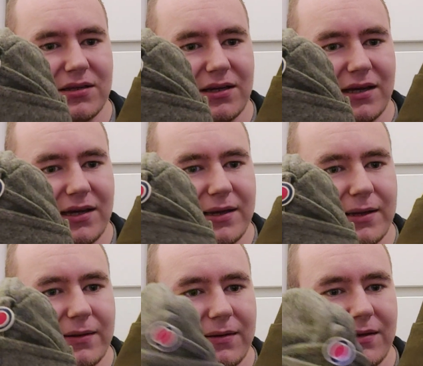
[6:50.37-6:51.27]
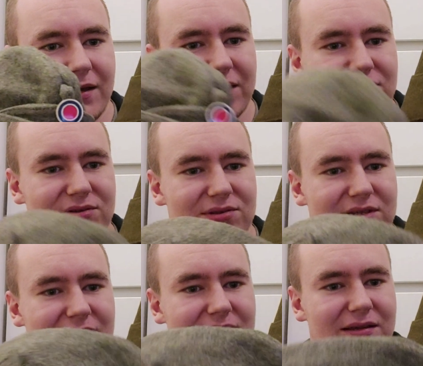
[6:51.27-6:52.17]
And as you can
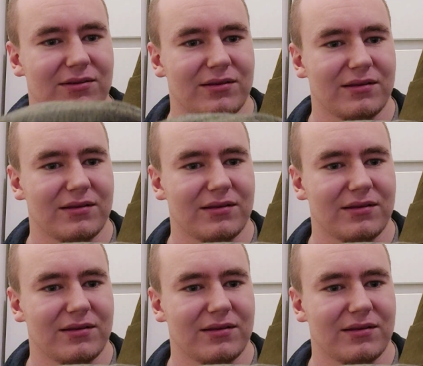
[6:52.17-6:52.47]
see, you